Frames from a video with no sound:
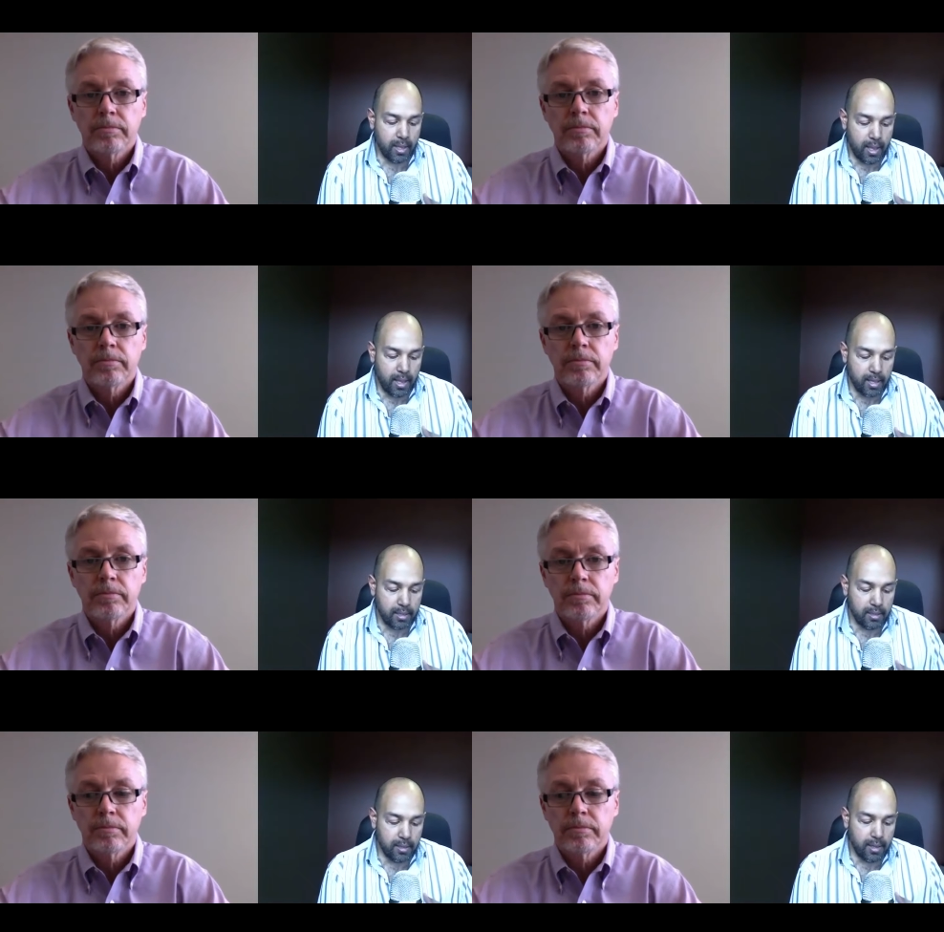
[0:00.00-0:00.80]

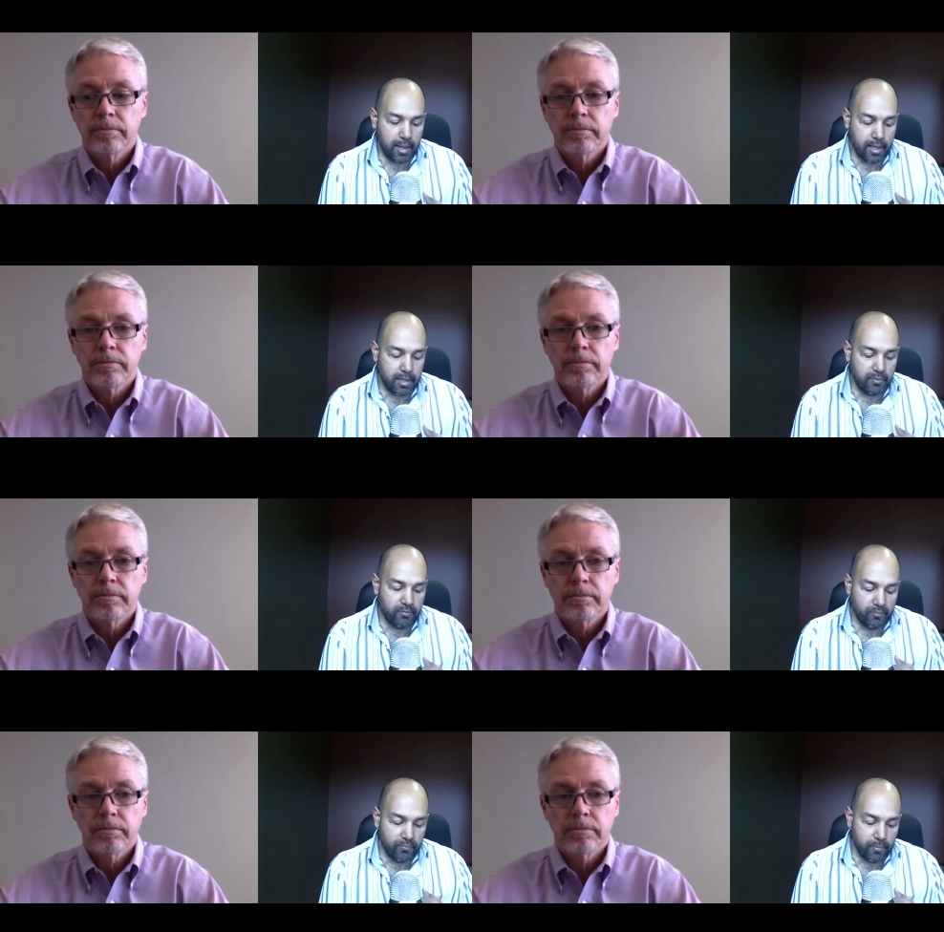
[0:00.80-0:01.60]
Speaker 1: and, and,
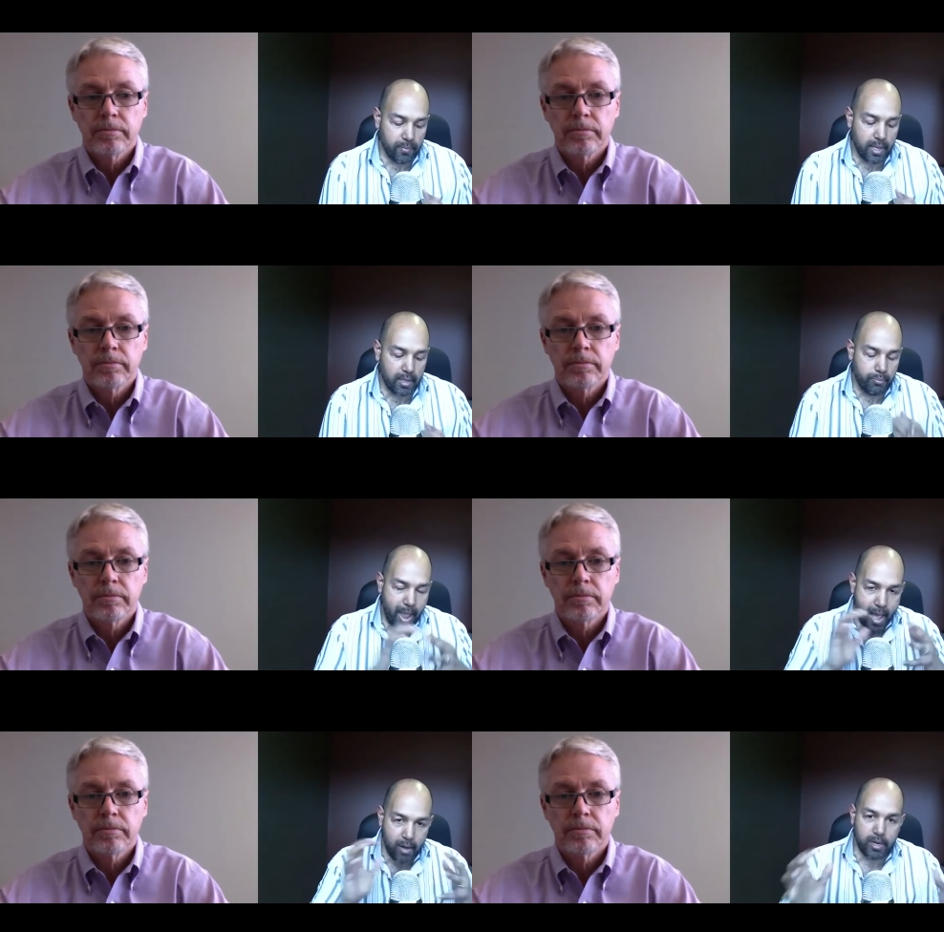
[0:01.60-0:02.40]
and
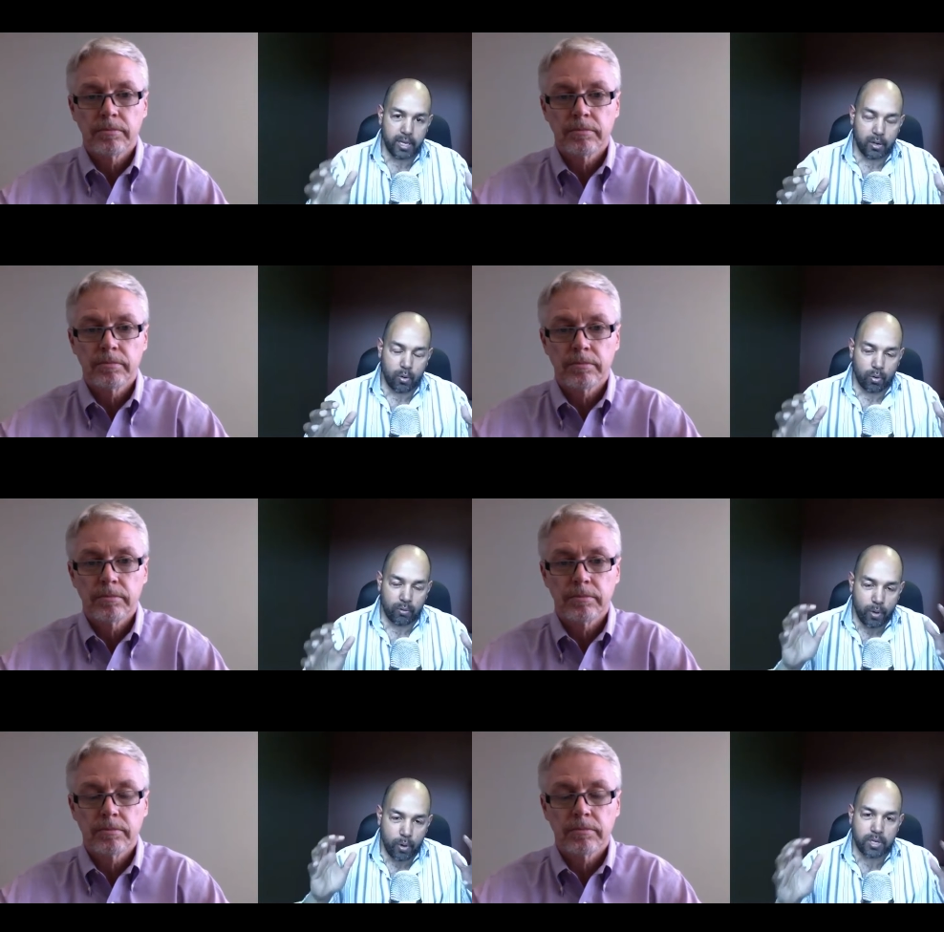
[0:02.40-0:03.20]
patterning or
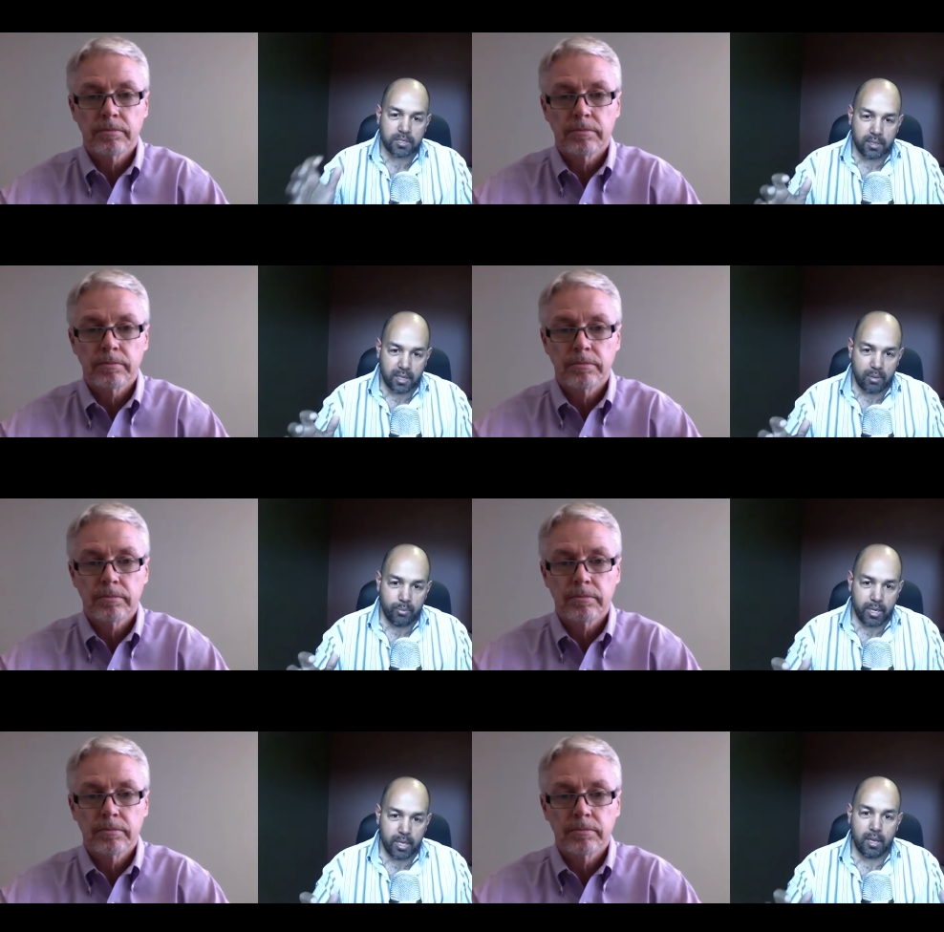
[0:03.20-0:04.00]
focusing the
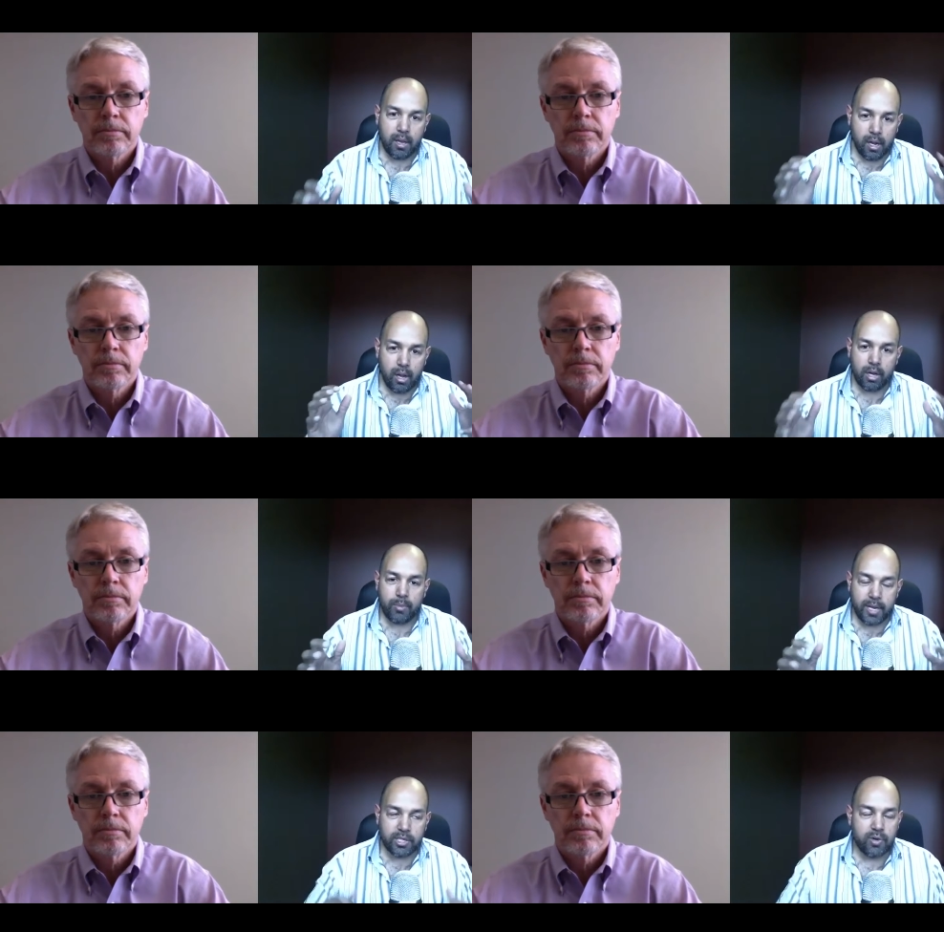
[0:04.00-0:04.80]
company along
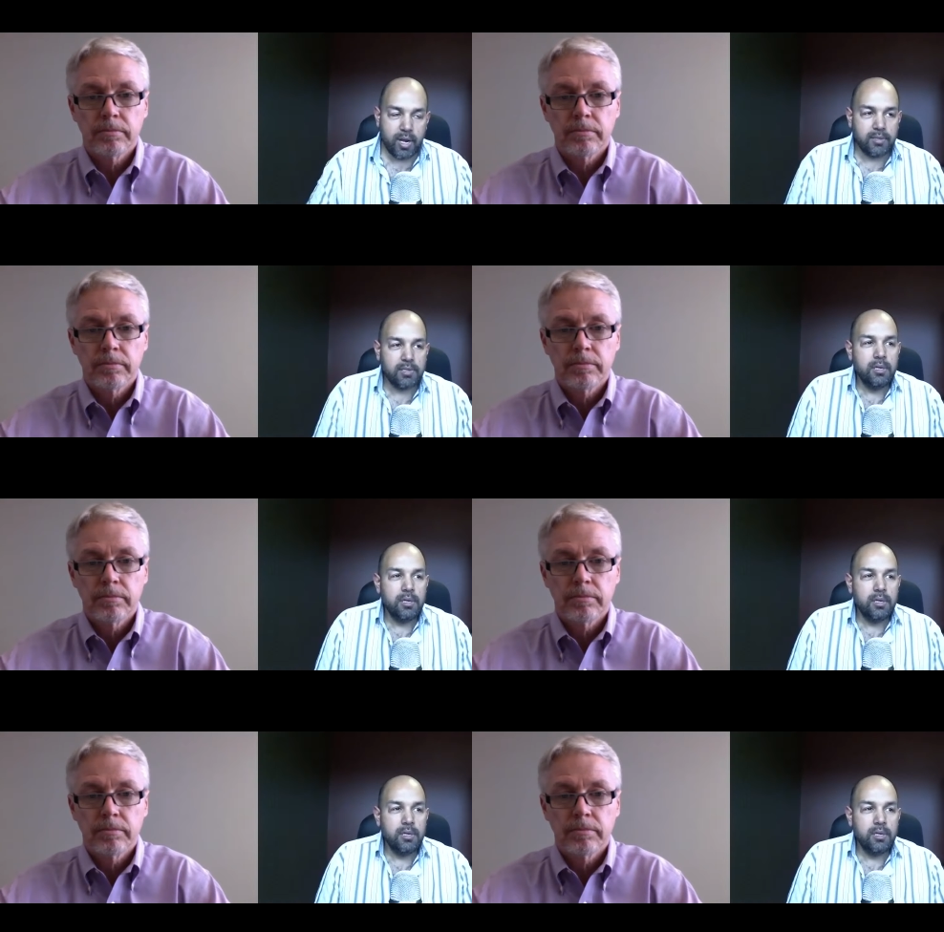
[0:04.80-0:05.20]
my strengths.